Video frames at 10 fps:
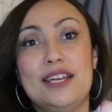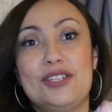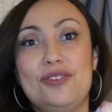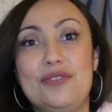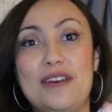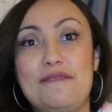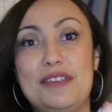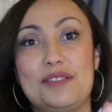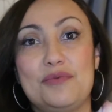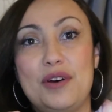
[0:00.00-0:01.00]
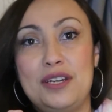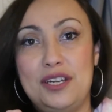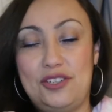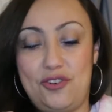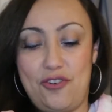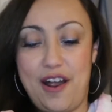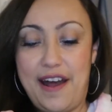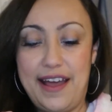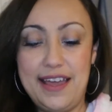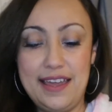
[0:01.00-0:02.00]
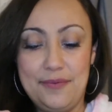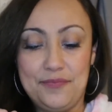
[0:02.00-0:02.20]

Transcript: to give this one a try.